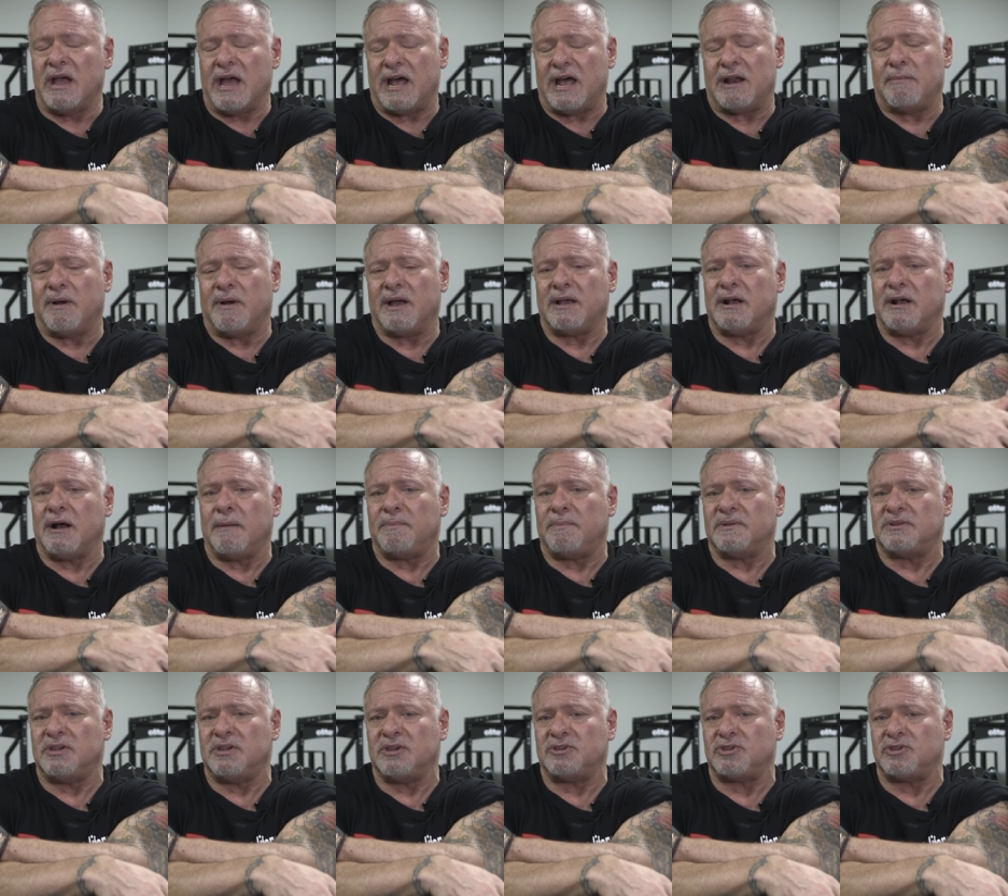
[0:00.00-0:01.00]
out of my
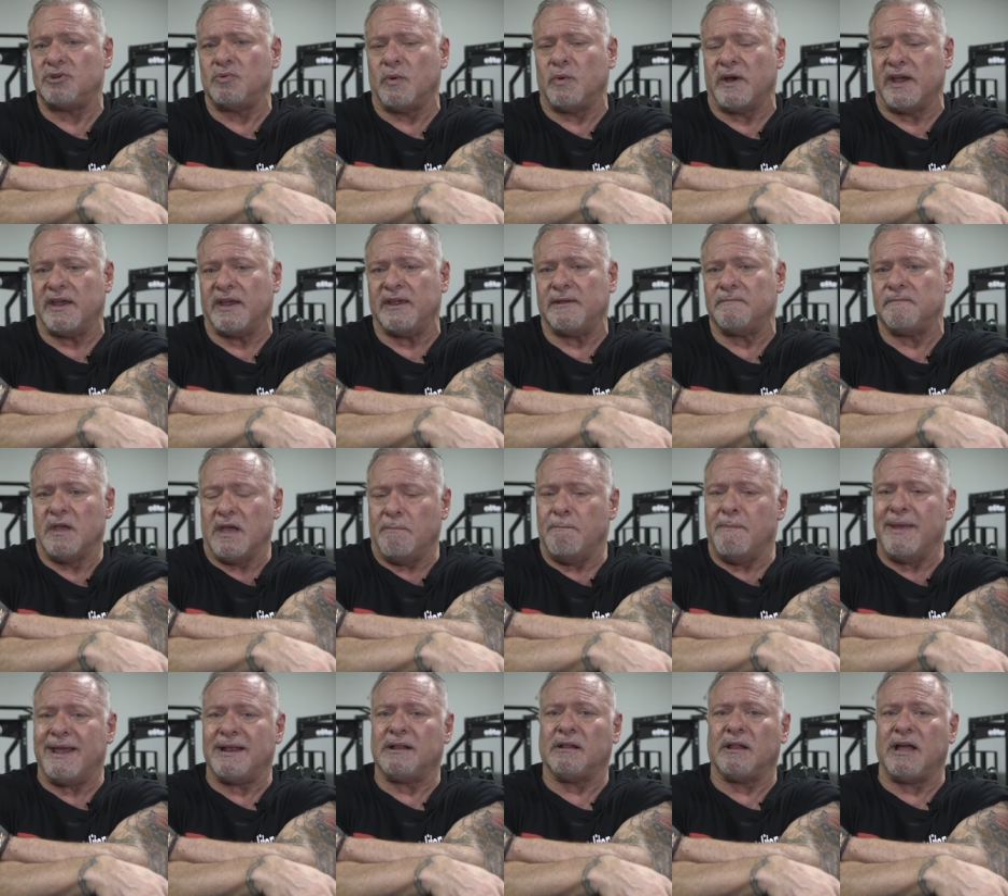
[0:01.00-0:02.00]
competition weight. It
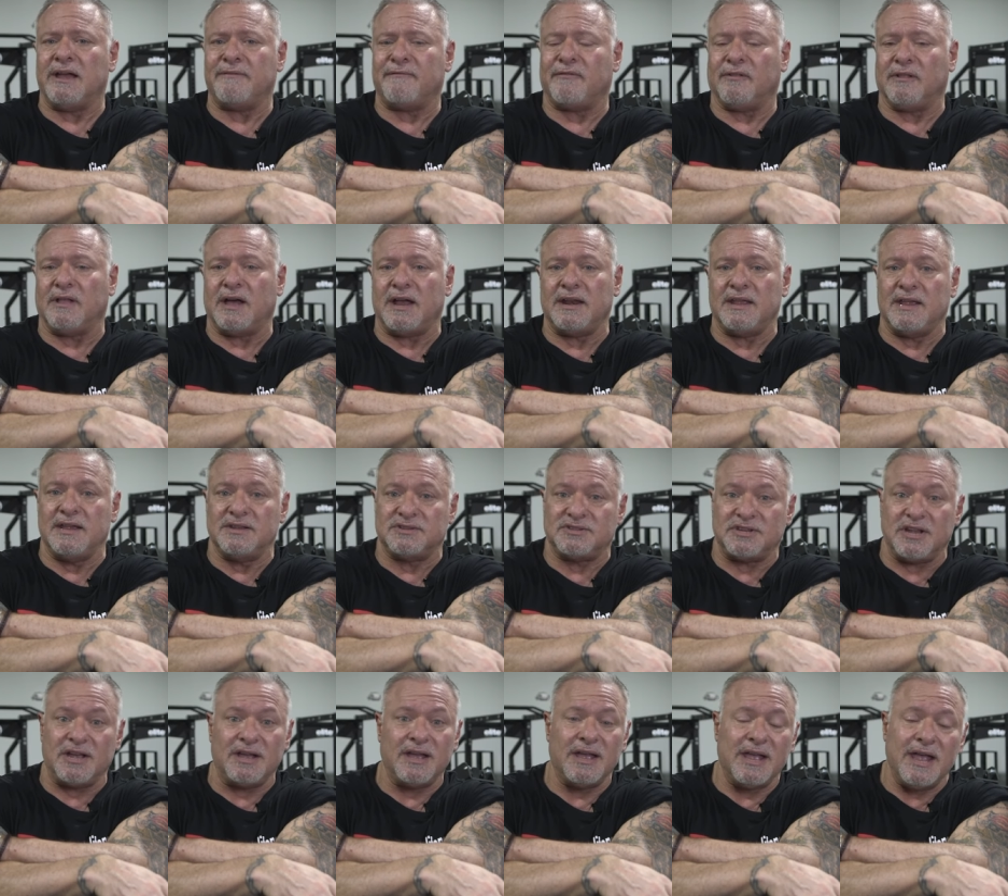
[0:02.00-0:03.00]
made life a lot
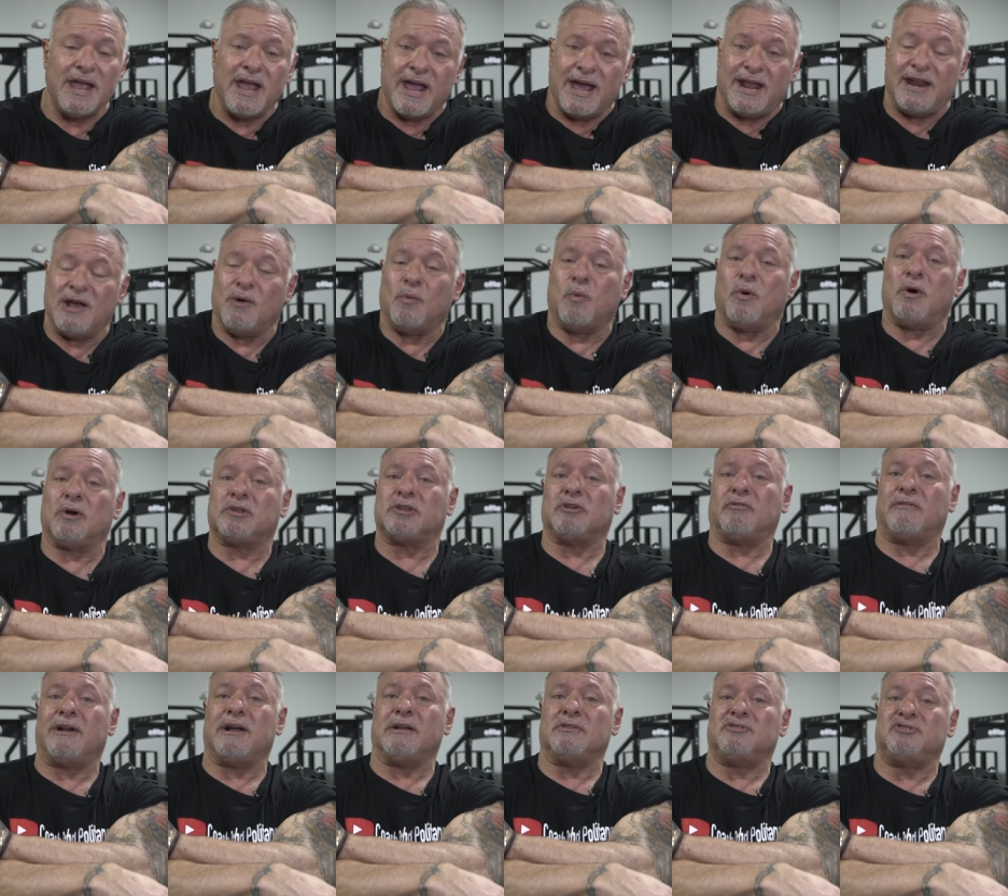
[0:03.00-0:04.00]
easier. And I walked
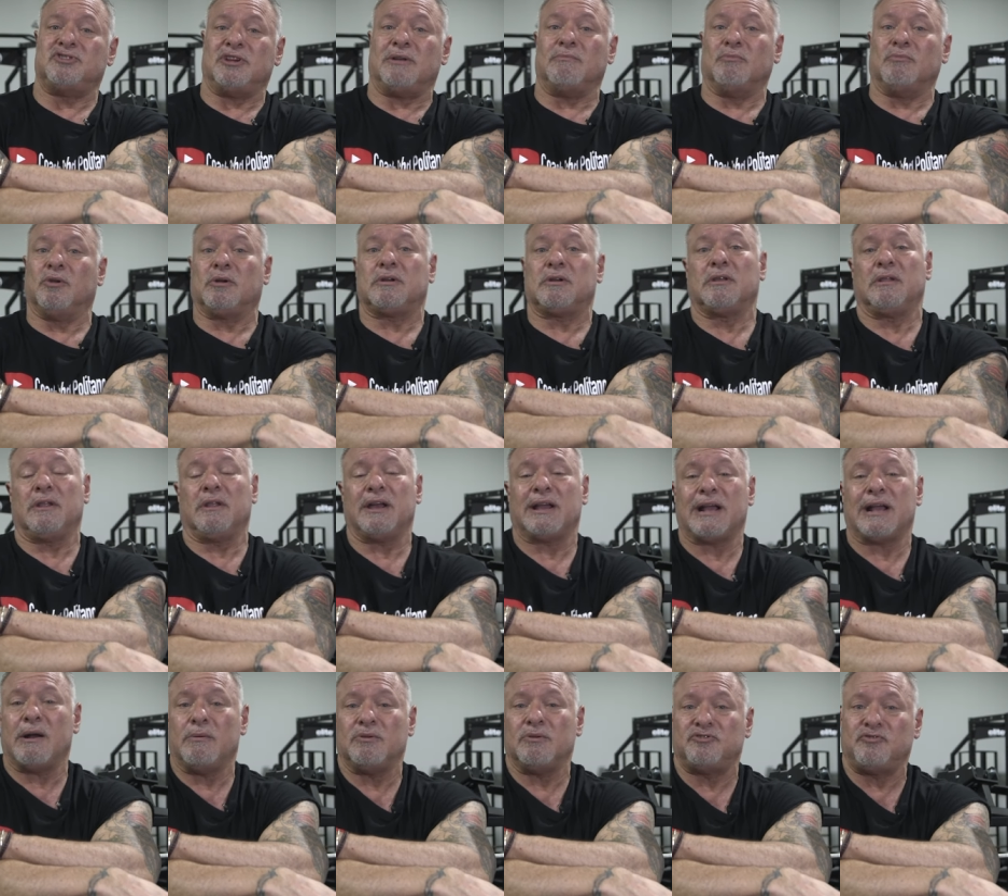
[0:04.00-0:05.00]
around gym looking
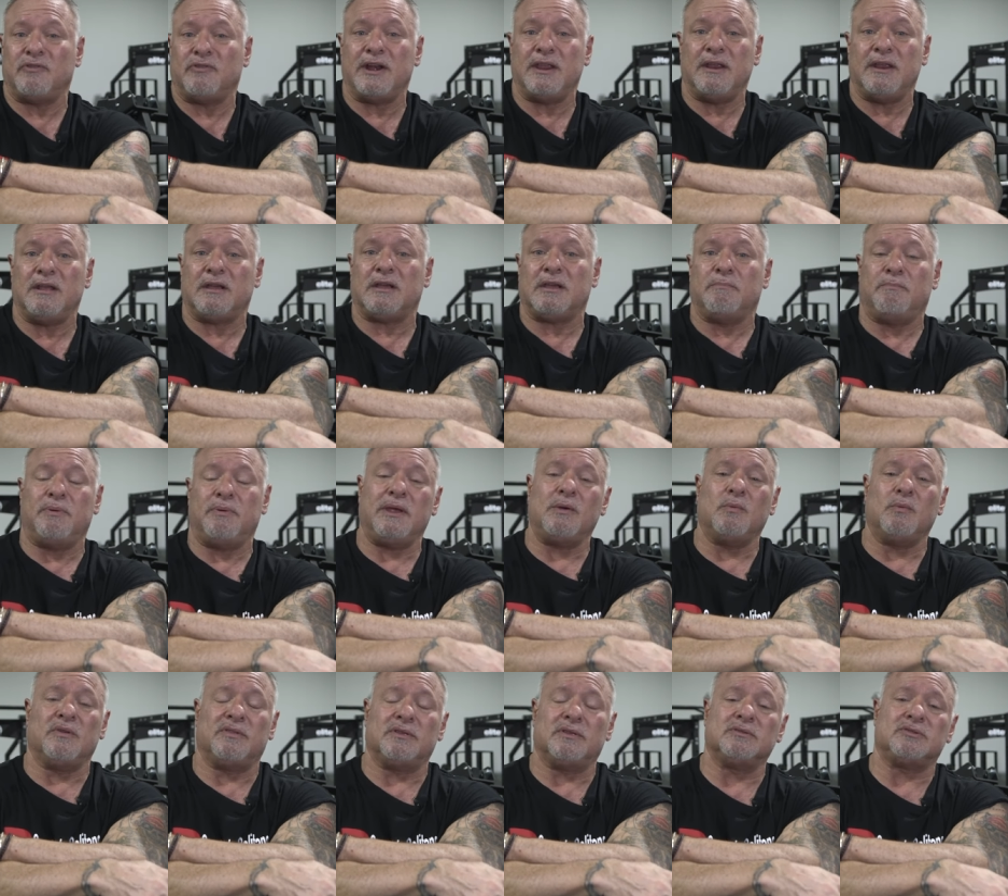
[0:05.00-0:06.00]
like I was ready to
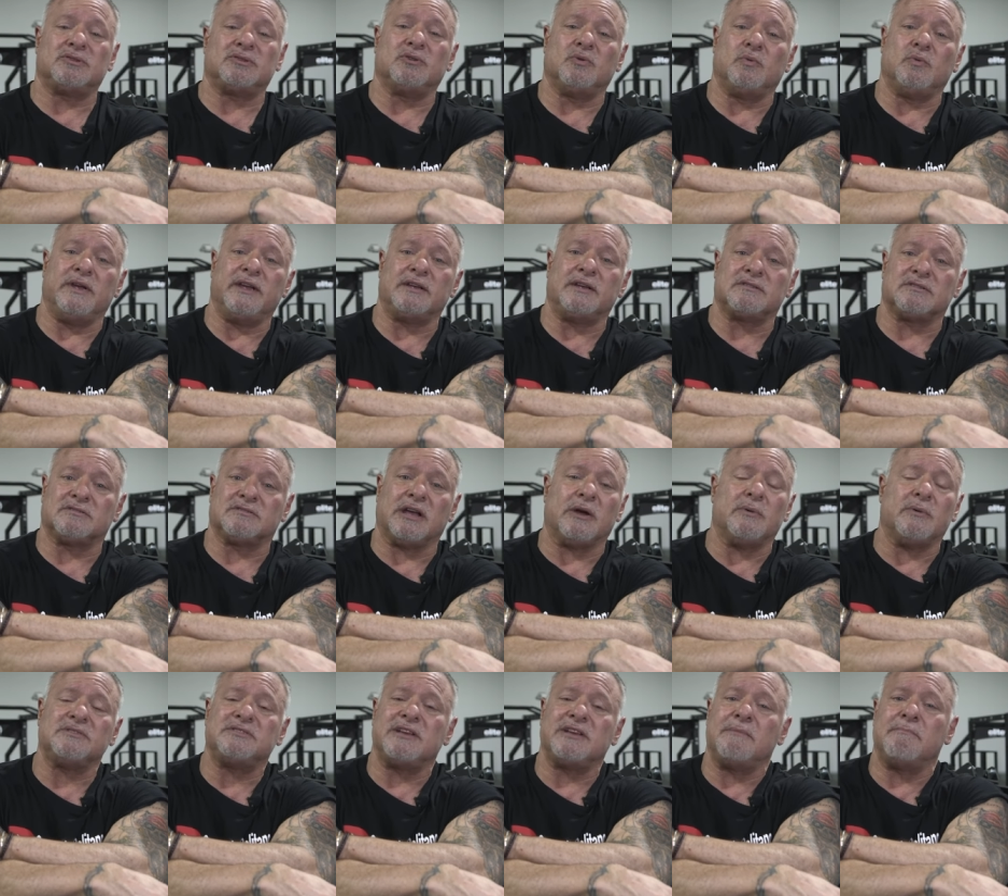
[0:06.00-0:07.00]
compete within two weeks because I
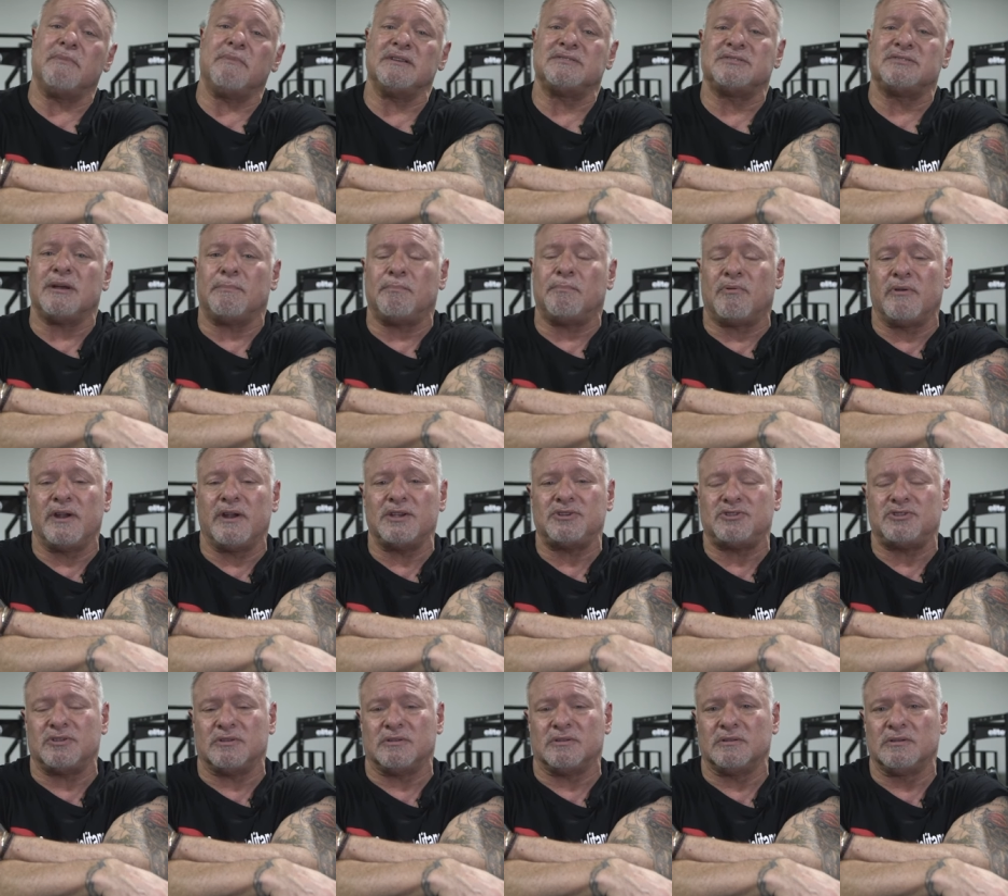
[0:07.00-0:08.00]
always had my
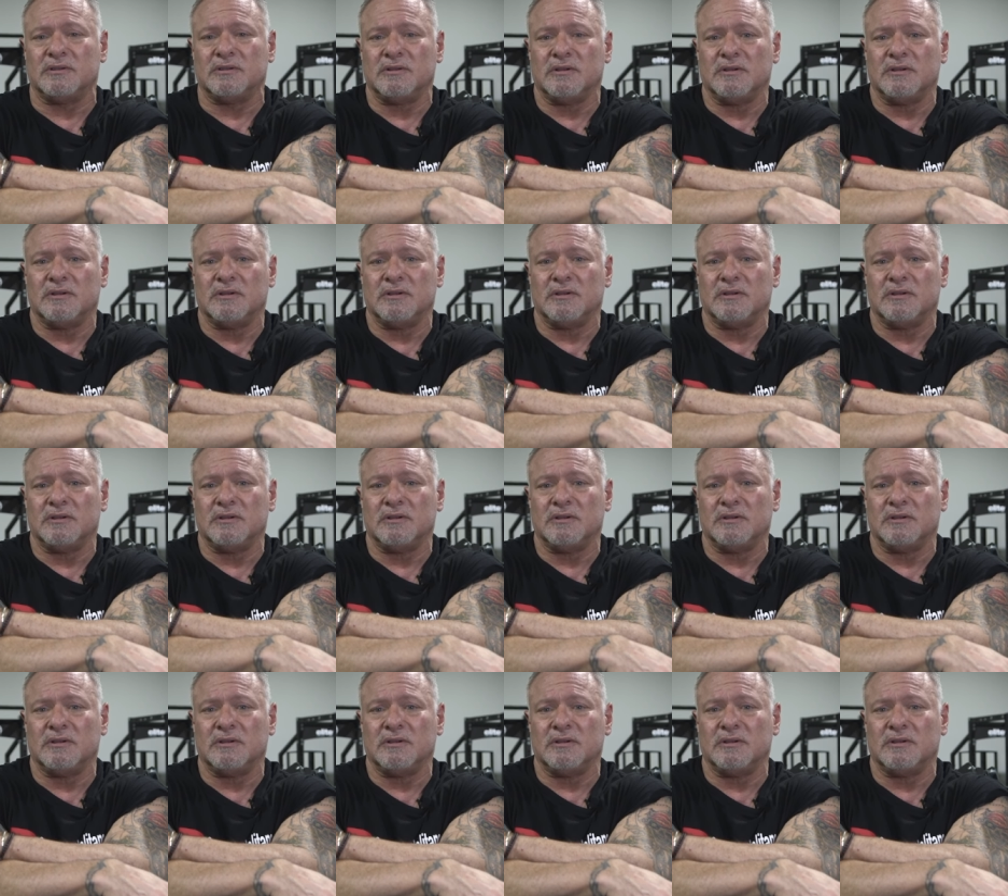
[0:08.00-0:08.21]
separation.